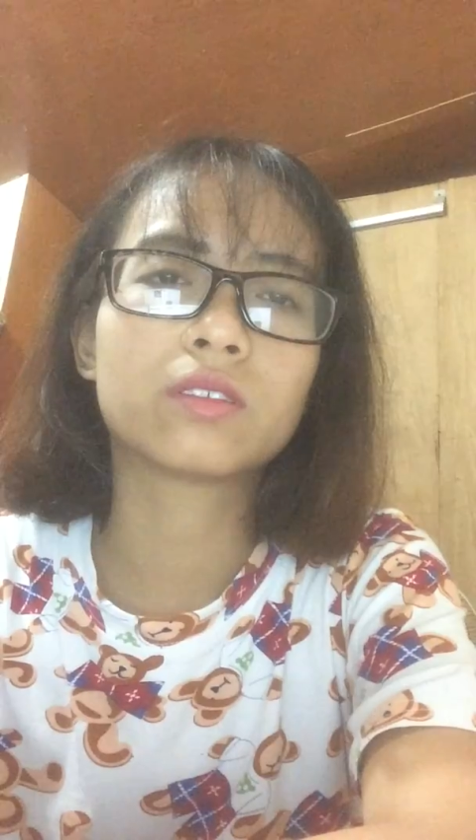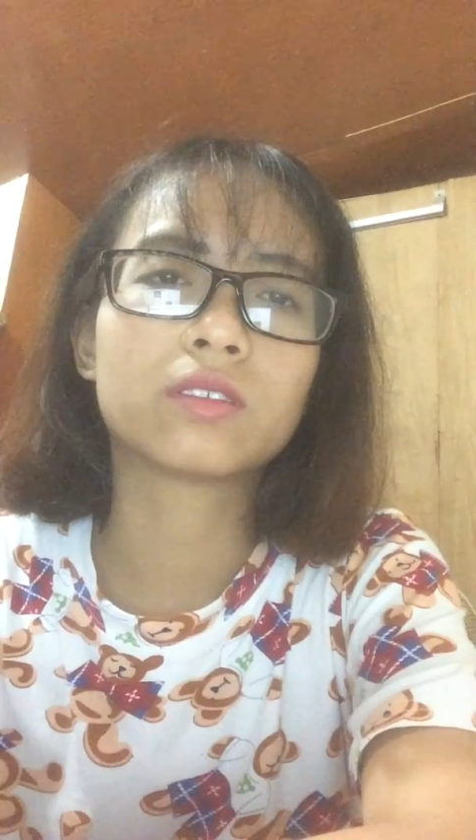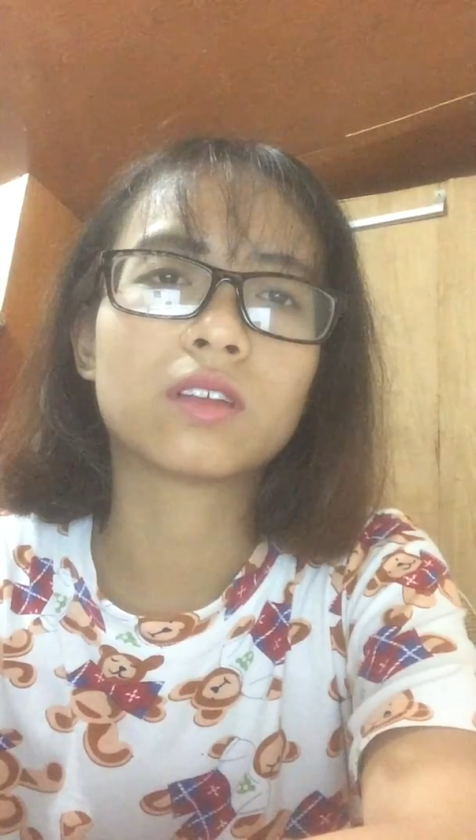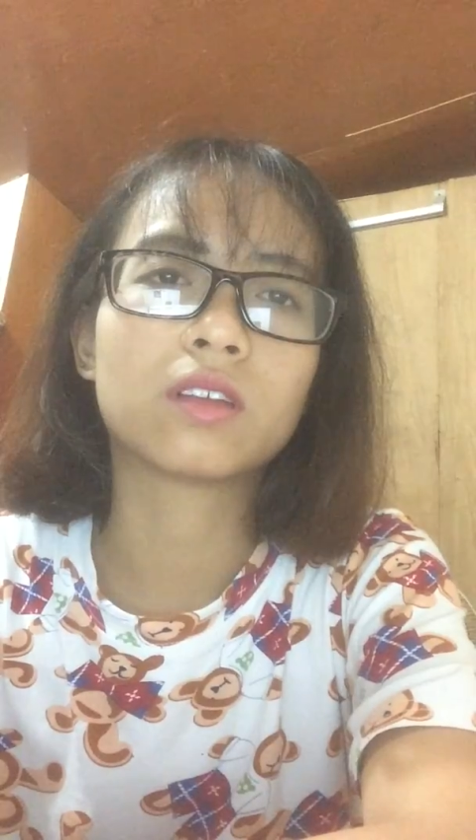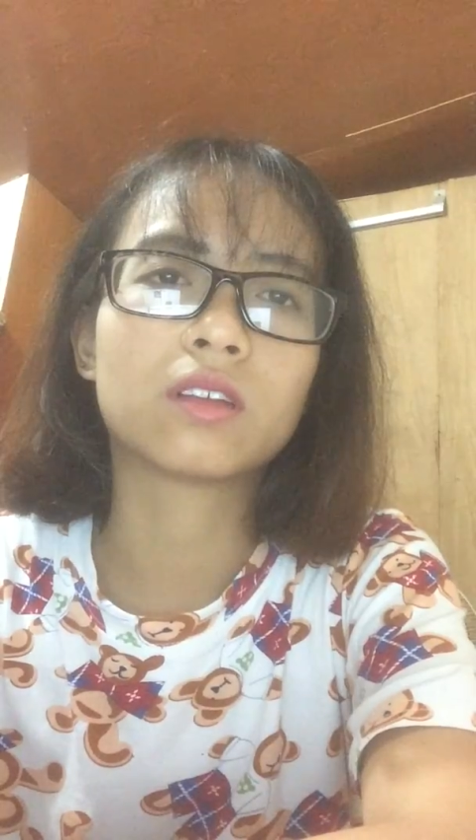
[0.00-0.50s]

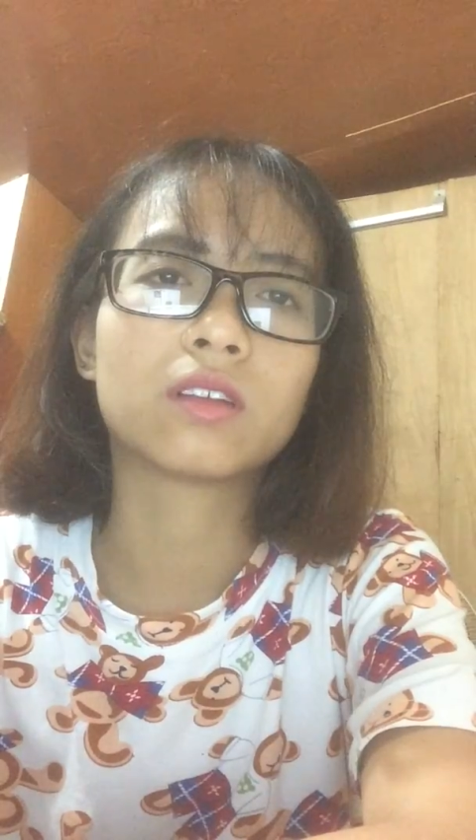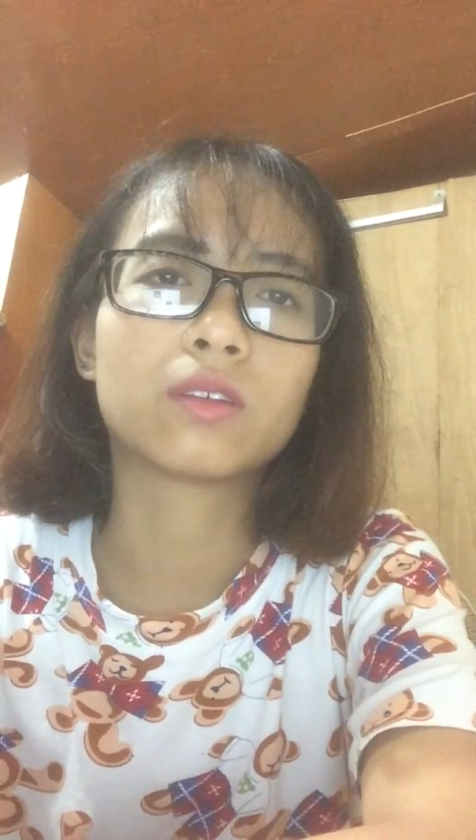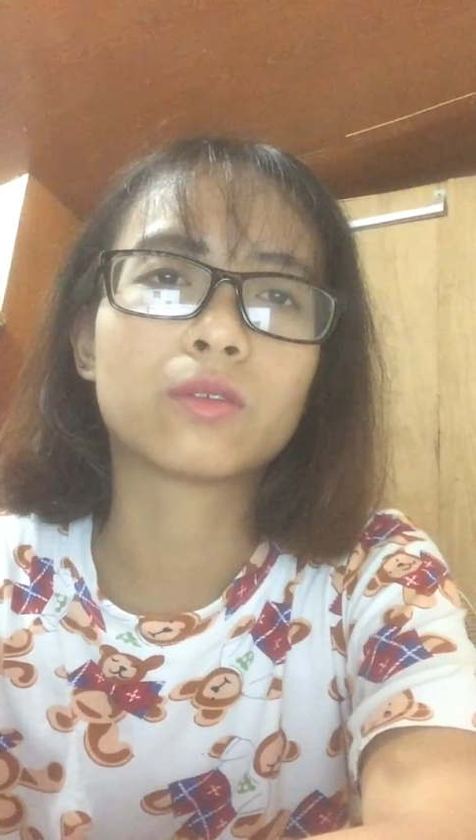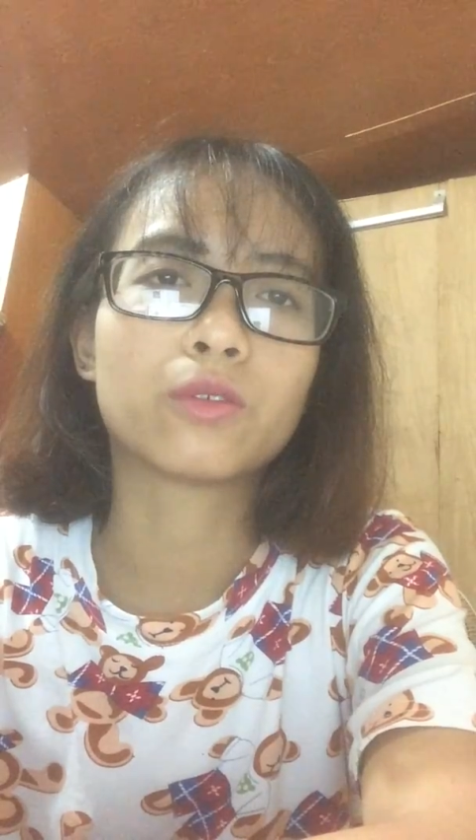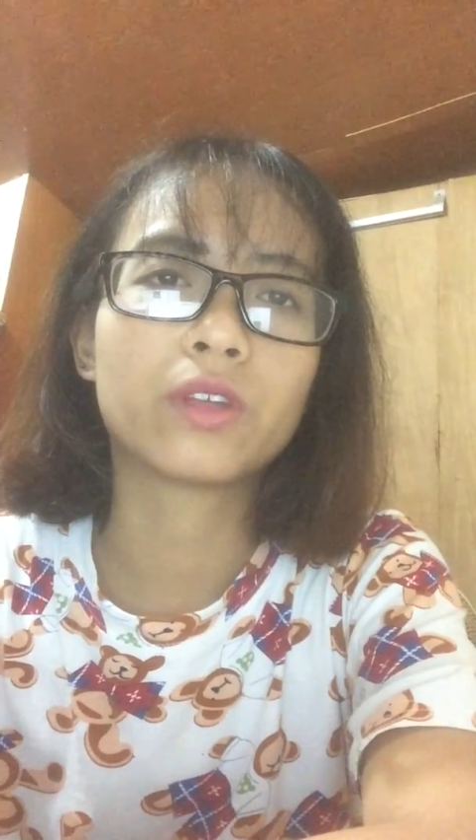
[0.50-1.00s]
to
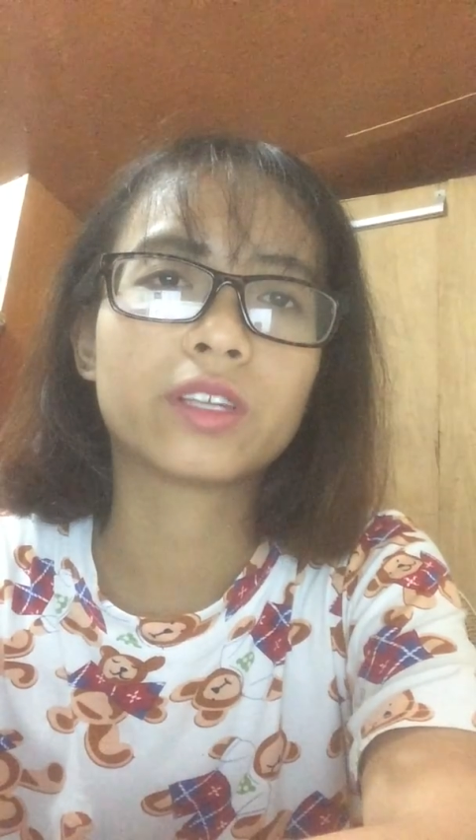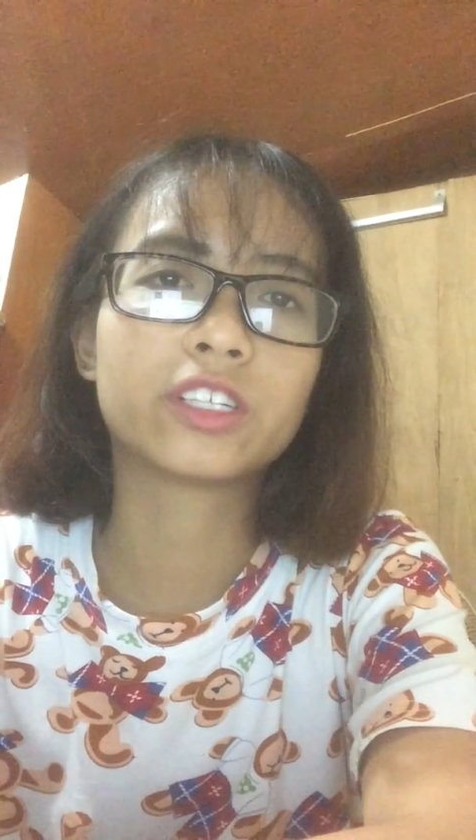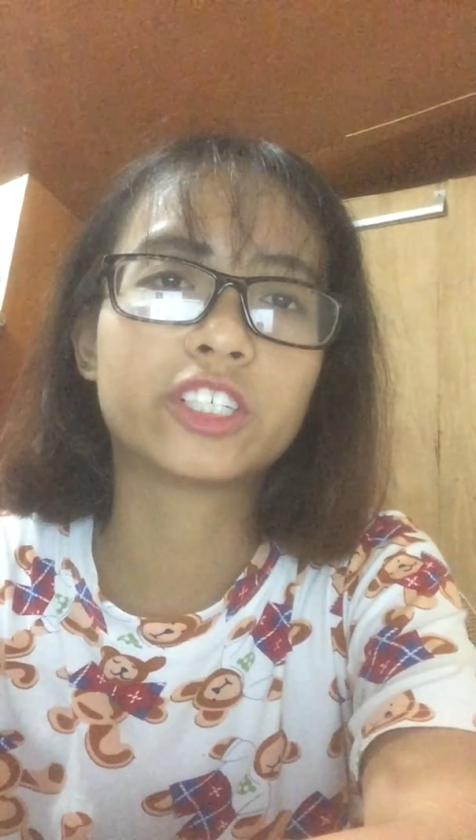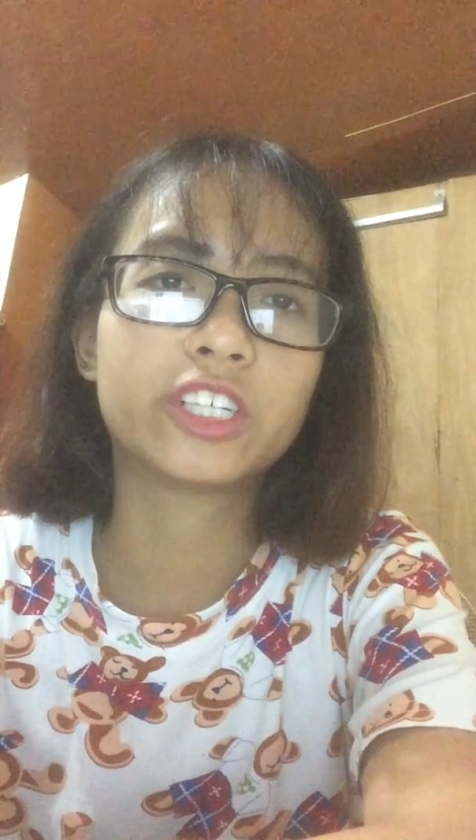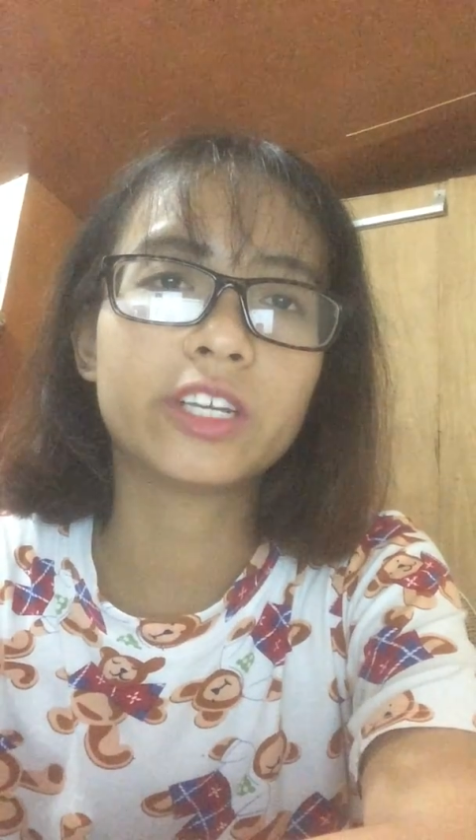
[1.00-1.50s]
the
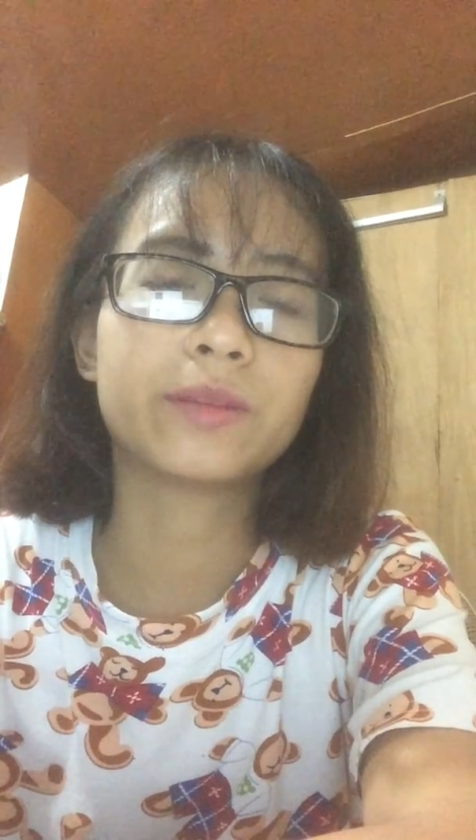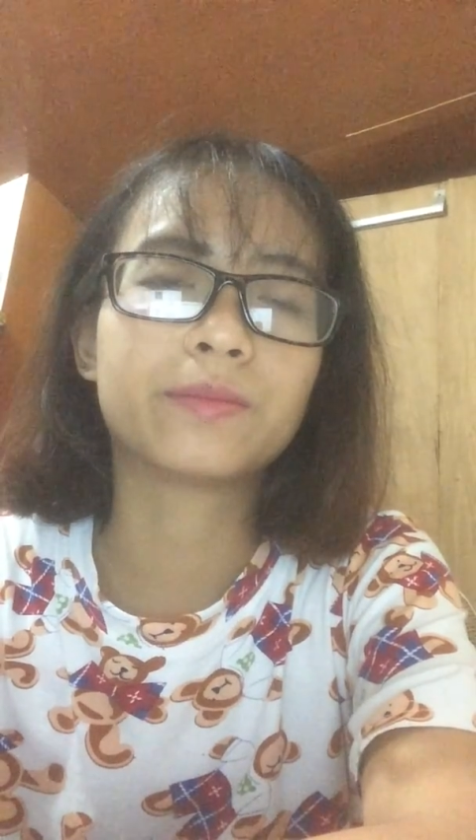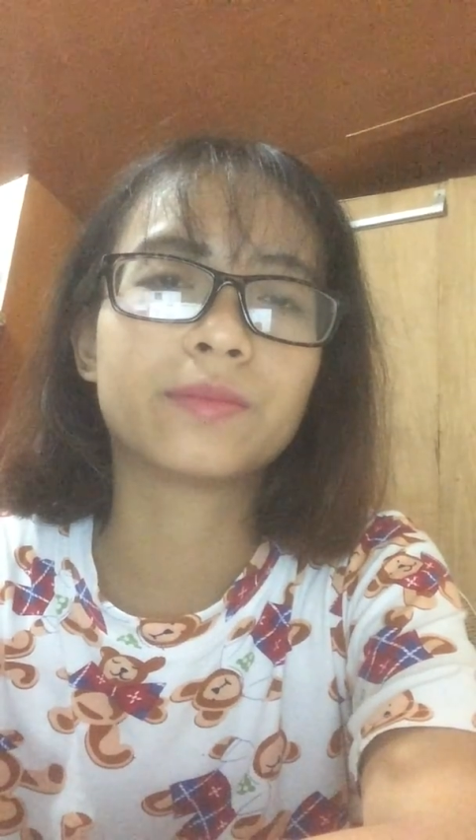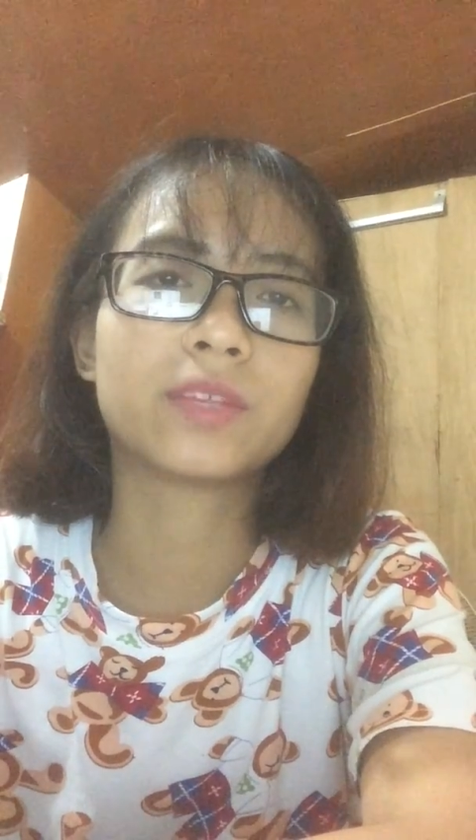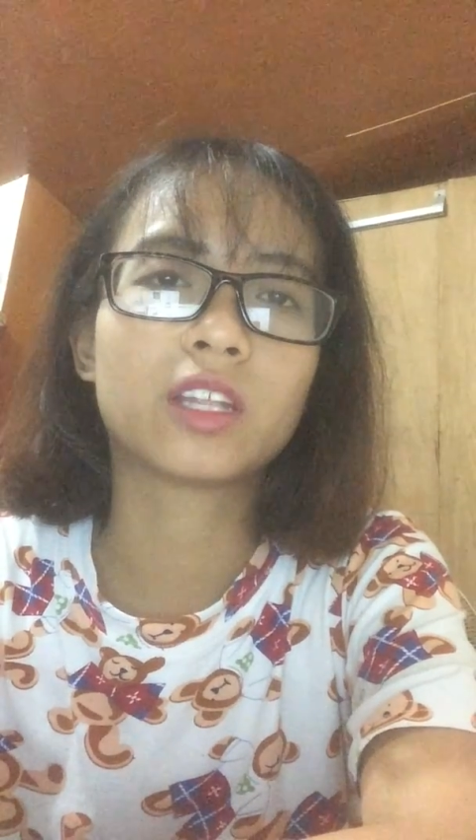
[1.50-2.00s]

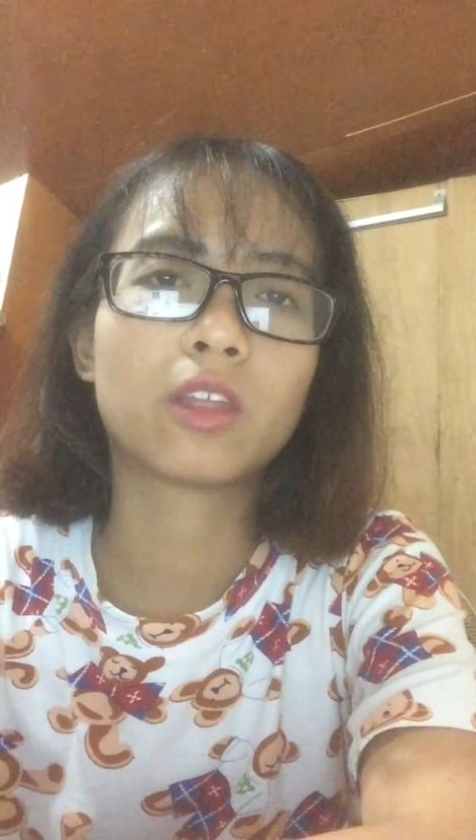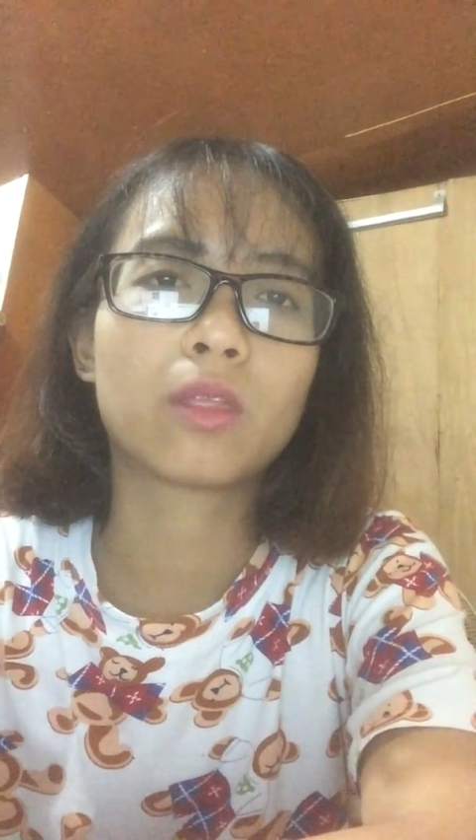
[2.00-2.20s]
gym